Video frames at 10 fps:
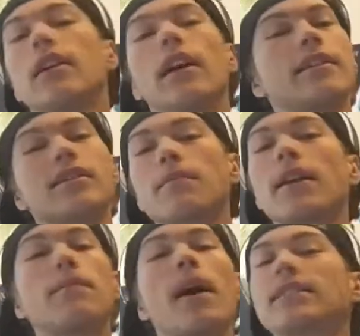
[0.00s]
It doesn't
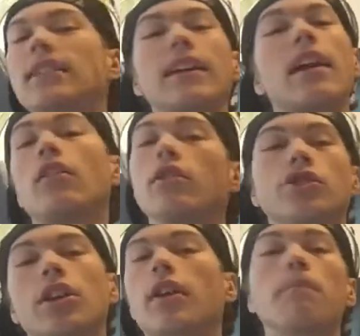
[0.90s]
make Matt Sydal a
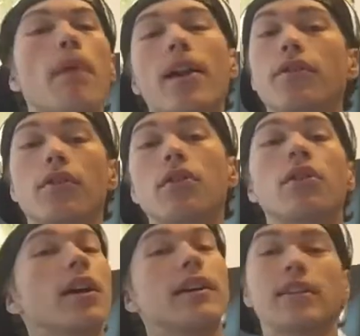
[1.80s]
legit competitor.
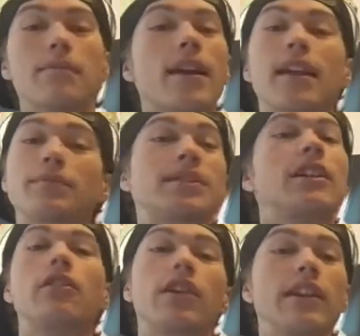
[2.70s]
It doesn't make him
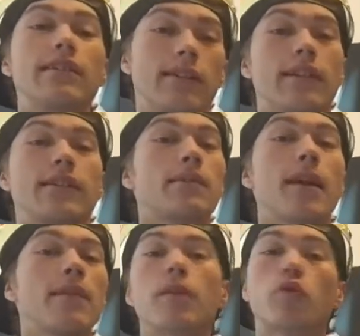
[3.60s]
serious. It doesn't
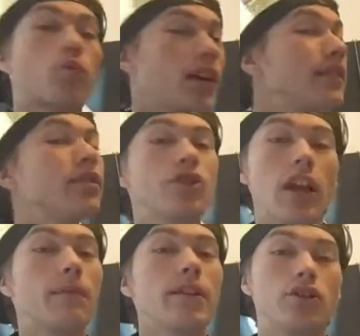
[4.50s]
make him a threat to the
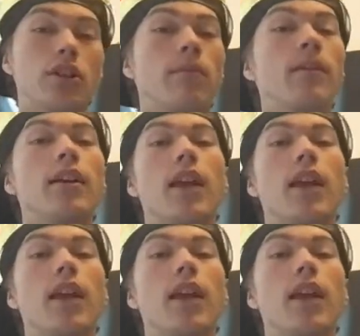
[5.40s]
championship.